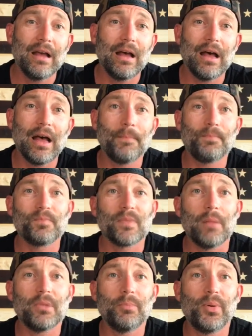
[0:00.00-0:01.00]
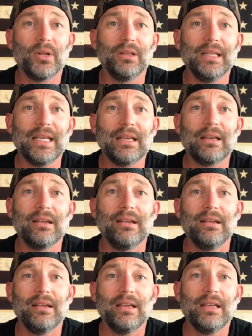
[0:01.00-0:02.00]
I'm going to put a link
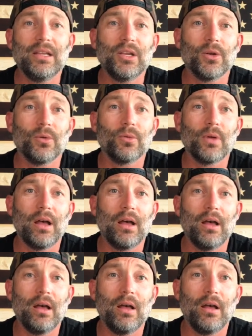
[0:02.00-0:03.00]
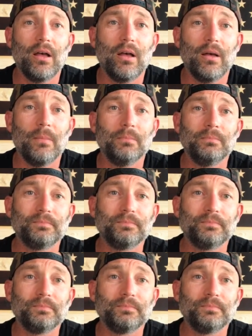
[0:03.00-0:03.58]
in here. I